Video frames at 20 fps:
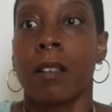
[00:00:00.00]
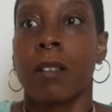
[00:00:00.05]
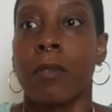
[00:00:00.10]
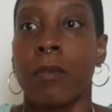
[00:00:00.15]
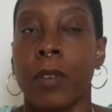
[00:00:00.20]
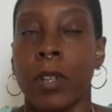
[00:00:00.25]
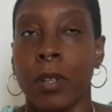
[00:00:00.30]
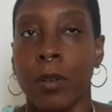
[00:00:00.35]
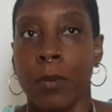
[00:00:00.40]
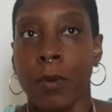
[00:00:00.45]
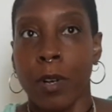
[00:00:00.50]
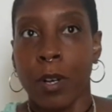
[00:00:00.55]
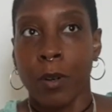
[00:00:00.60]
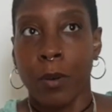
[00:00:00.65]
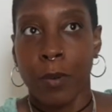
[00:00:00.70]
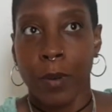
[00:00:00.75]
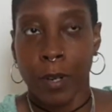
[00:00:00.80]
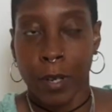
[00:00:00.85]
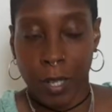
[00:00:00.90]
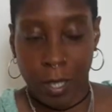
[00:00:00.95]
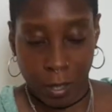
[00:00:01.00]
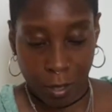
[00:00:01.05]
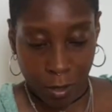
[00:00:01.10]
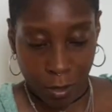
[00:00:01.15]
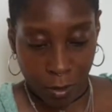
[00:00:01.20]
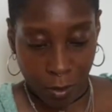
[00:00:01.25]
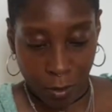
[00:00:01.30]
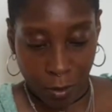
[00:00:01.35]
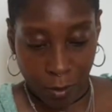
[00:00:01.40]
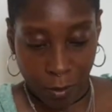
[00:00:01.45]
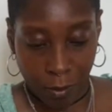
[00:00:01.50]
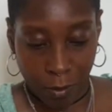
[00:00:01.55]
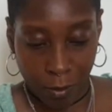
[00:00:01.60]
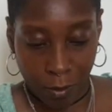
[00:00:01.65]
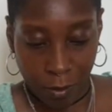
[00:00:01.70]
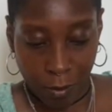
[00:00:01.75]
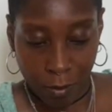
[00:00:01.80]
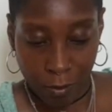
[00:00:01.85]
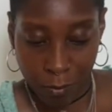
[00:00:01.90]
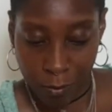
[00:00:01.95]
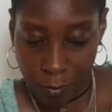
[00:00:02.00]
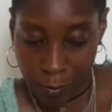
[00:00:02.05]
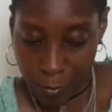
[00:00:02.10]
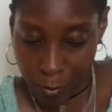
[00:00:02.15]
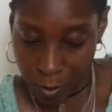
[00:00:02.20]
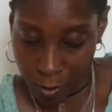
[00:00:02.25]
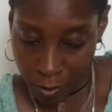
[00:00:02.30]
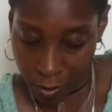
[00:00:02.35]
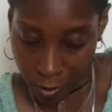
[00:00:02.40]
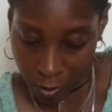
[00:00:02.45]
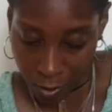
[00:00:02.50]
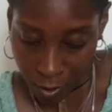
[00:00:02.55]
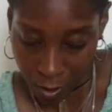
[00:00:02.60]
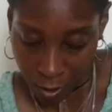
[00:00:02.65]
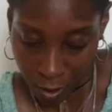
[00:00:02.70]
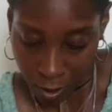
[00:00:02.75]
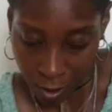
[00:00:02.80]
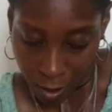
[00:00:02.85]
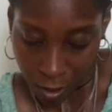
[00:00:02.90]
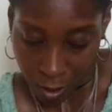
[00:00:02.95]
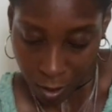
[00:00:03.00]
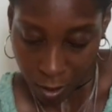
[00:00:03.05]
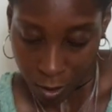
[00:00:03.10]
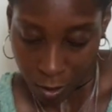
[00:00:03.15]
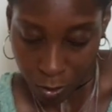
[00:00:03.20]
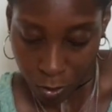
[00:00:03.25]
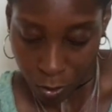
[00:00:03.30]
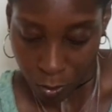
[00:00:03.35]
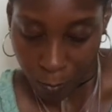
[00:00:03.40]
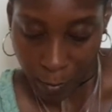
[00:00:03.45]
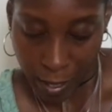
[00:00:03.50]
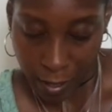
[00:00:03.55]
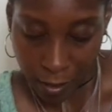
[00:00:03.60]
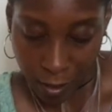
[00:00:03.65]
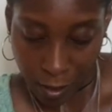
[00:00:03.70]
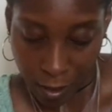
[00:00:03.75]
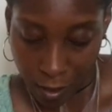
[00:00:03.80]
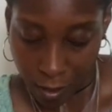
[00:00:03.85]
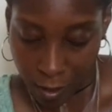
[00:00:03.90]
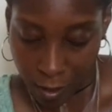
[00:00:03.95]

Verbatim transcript: What do you want Aquarius to know? Oops, too many.